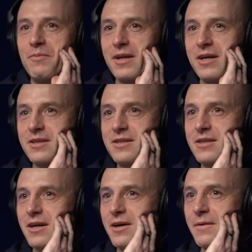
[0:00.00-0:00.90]
But it's
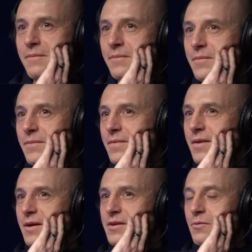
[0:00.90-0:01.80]
um,
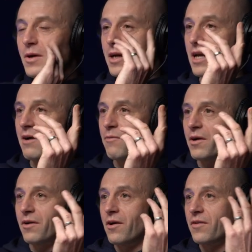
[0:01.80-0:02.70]
so we're going to have
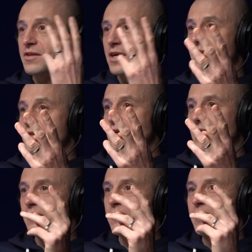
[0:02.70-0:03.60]
one on the second
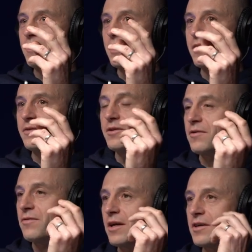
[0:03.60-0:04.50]
child, maybe two,
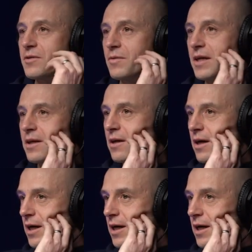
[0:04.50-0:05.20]
three nights a week,